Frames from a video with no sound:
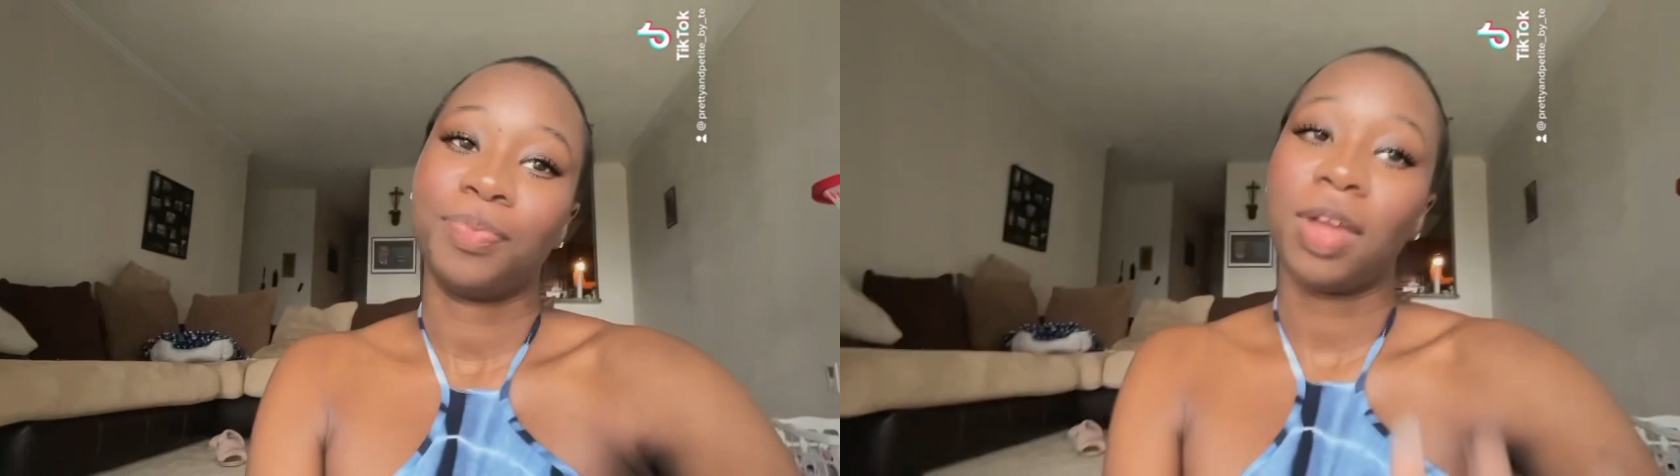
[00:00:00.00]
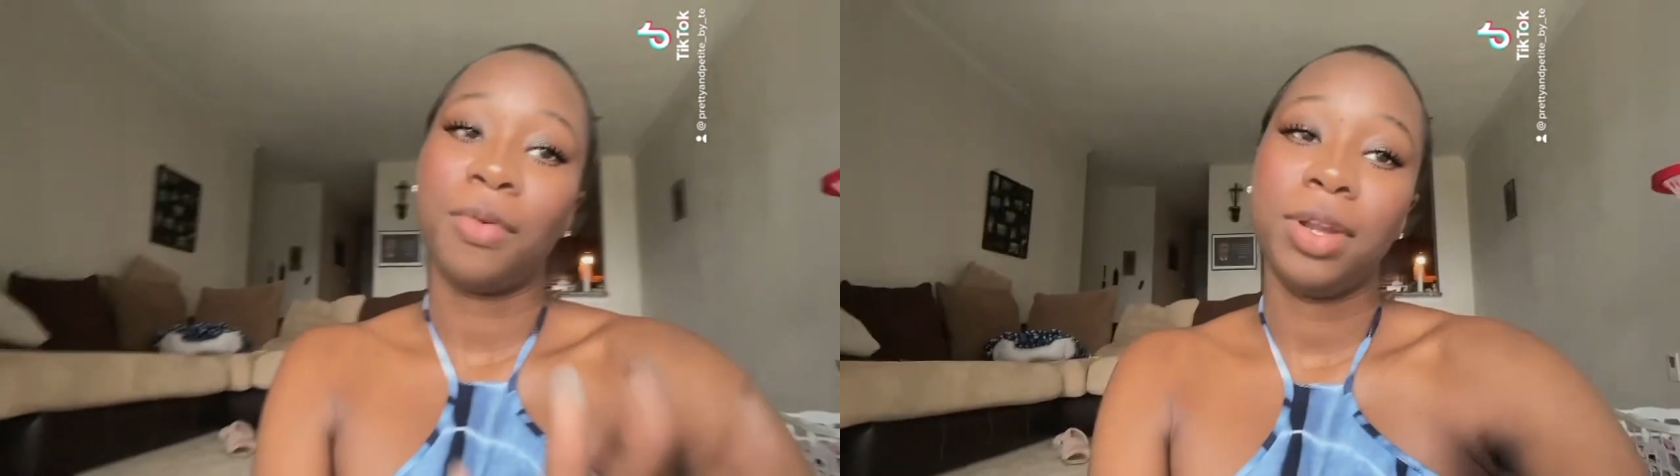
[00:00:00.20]

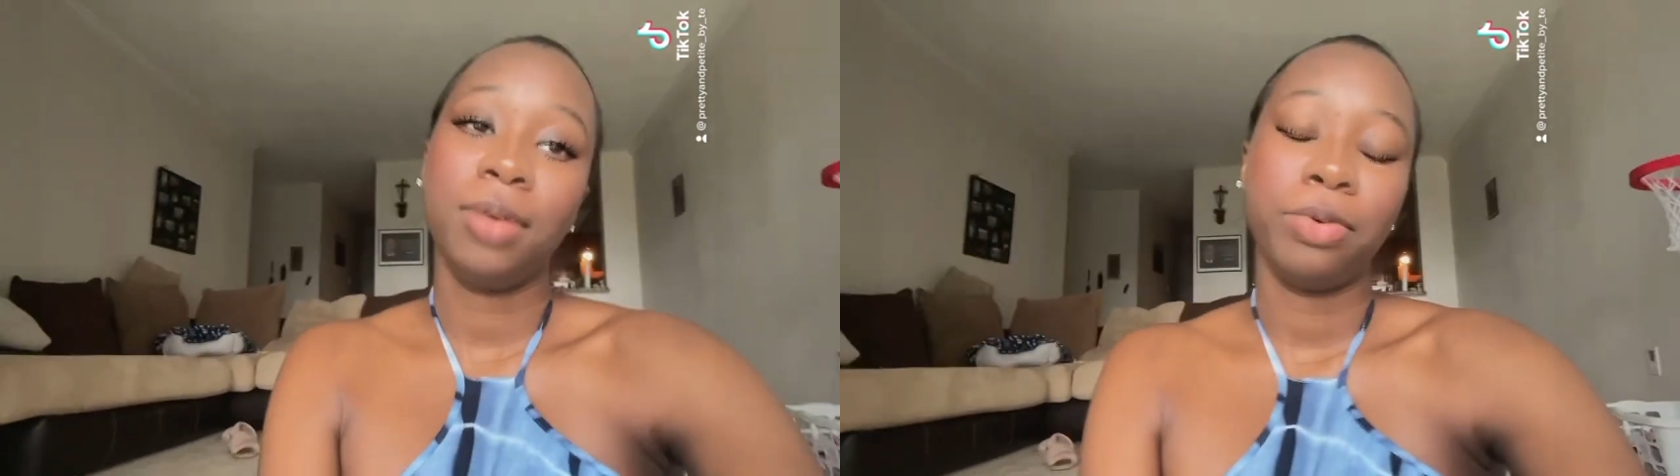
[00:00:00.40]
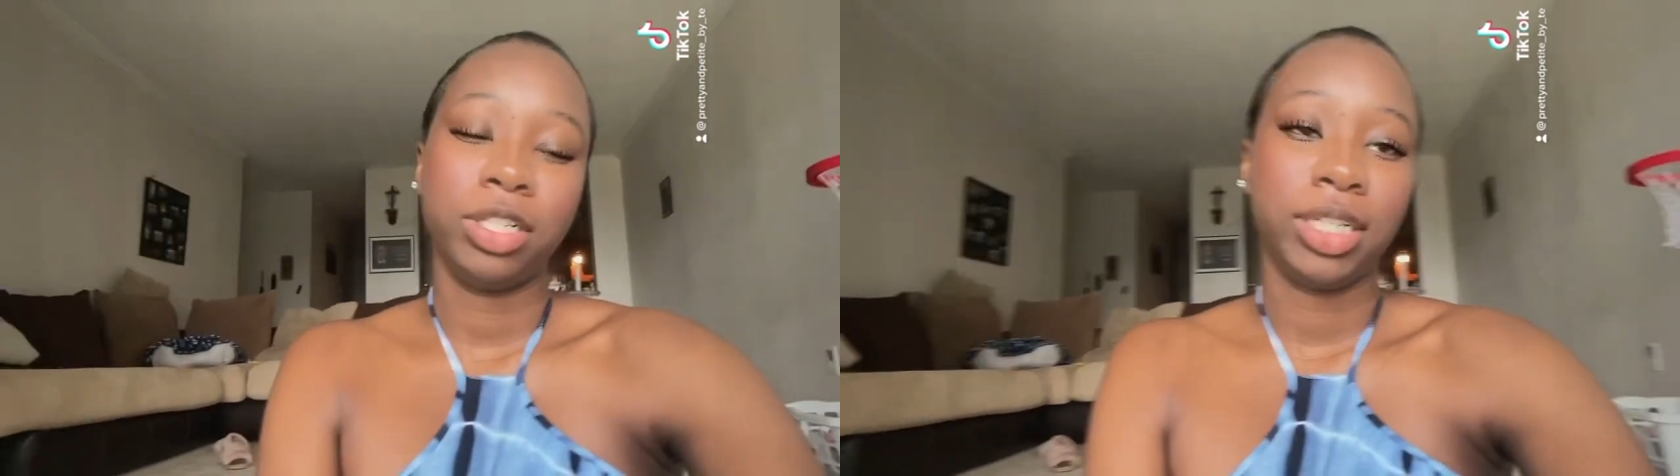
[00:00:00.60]
I really
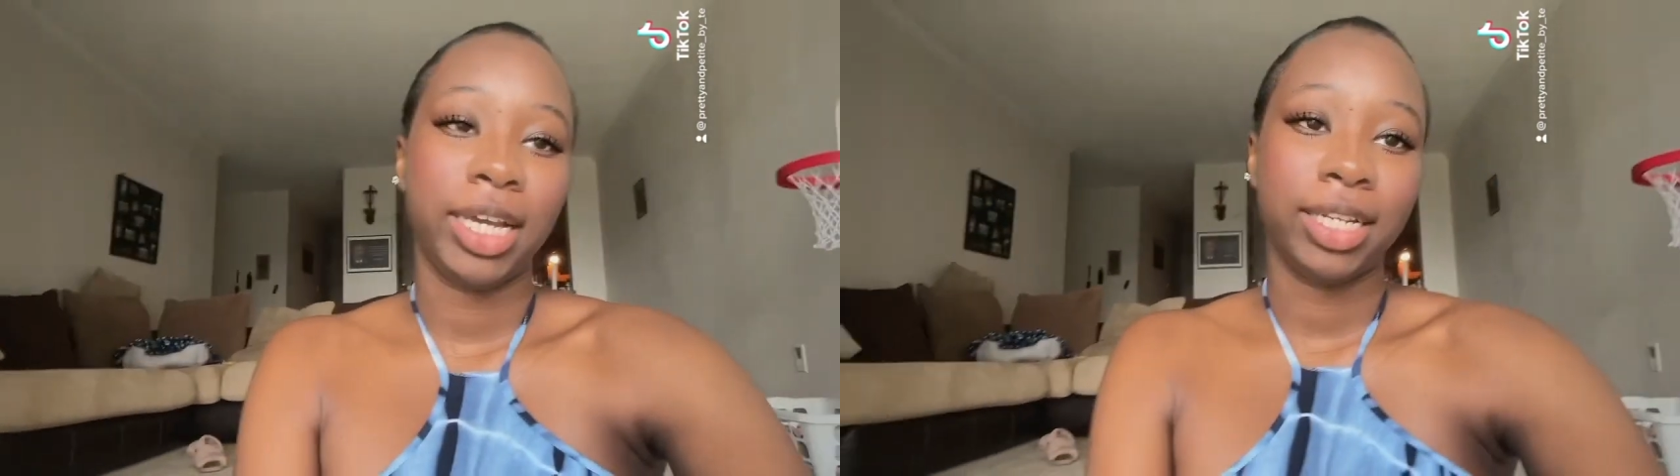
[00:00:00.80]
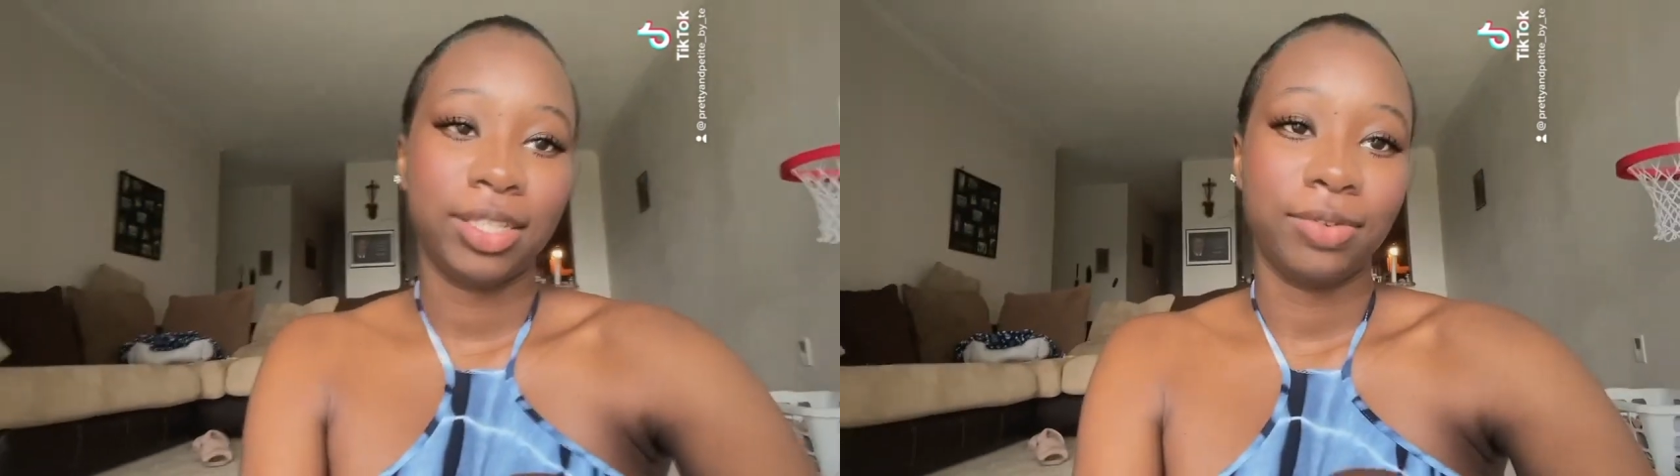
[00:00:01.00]

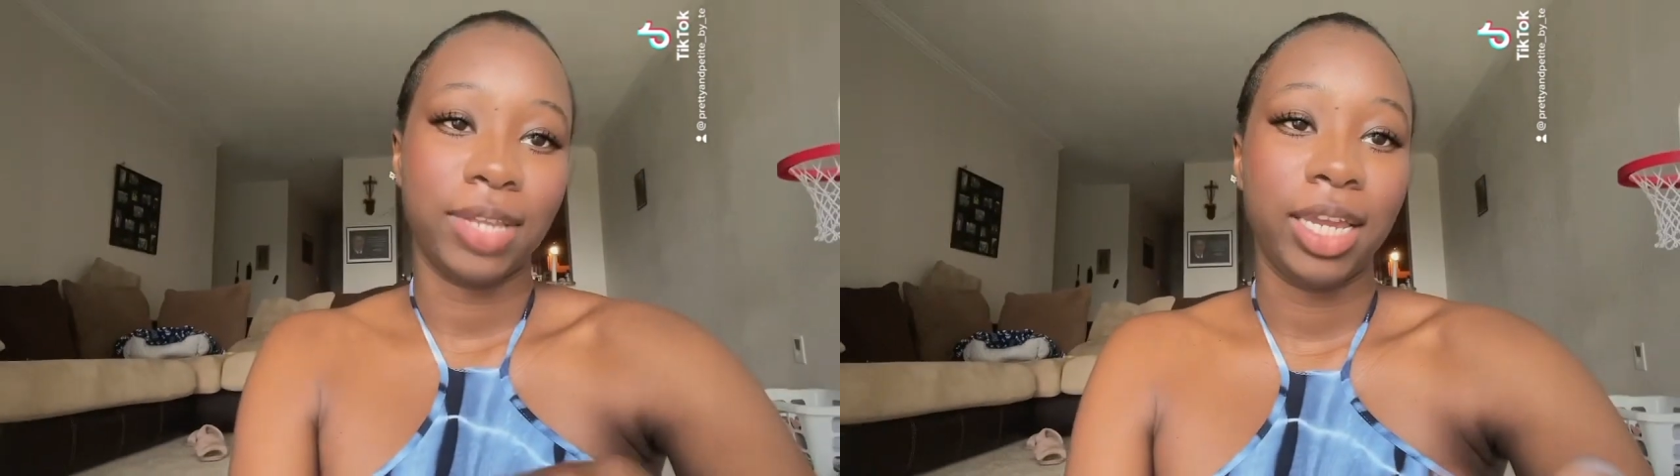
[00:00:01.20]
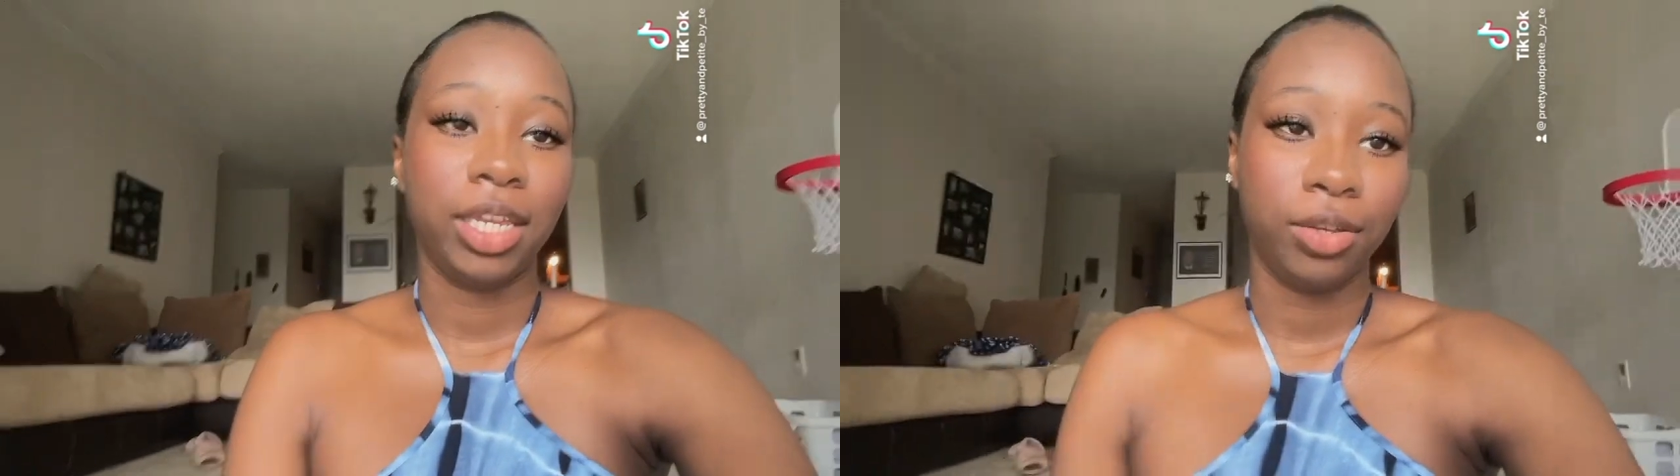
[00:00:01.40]
appreciate it. So
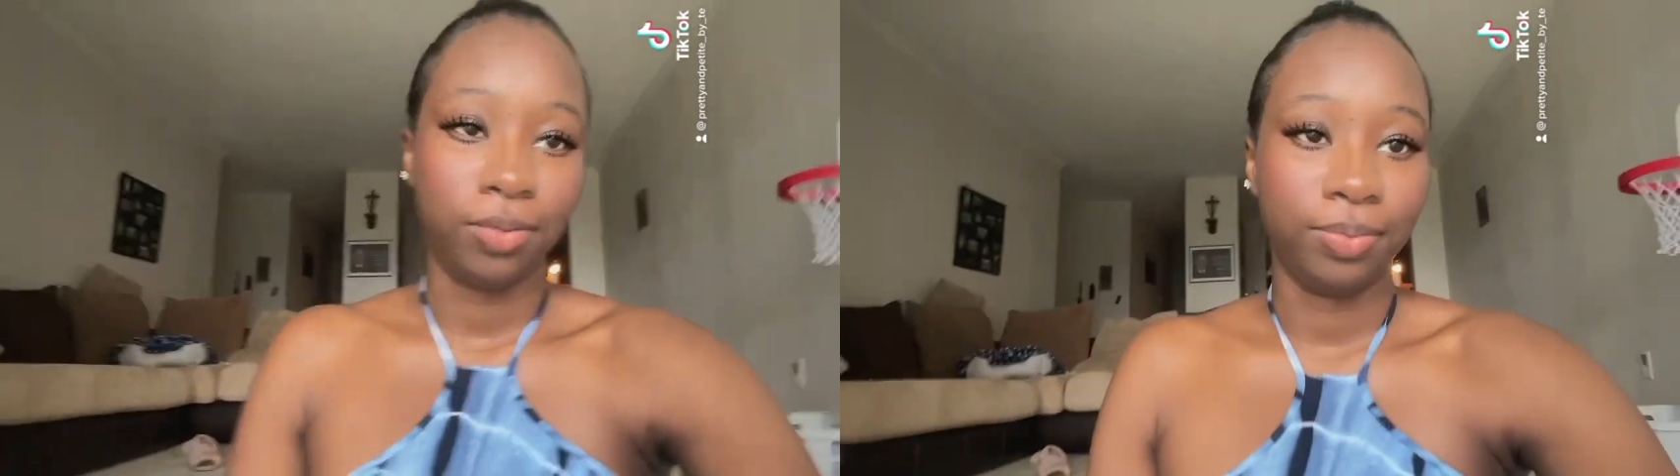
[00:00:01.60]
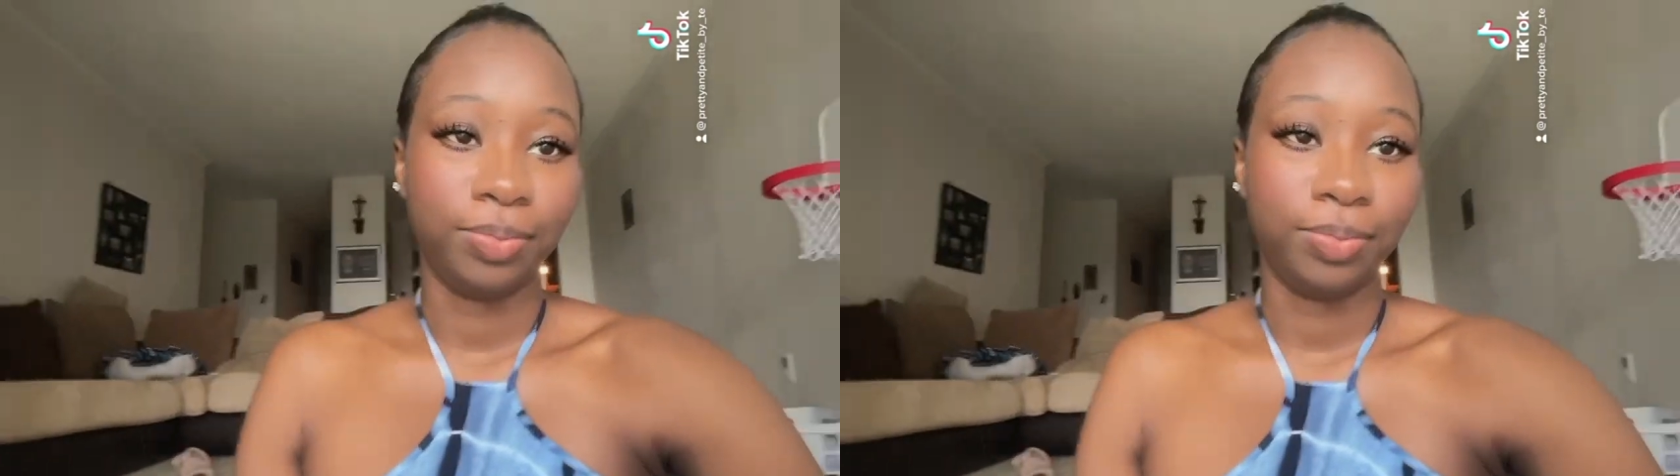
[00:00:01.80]
thank you.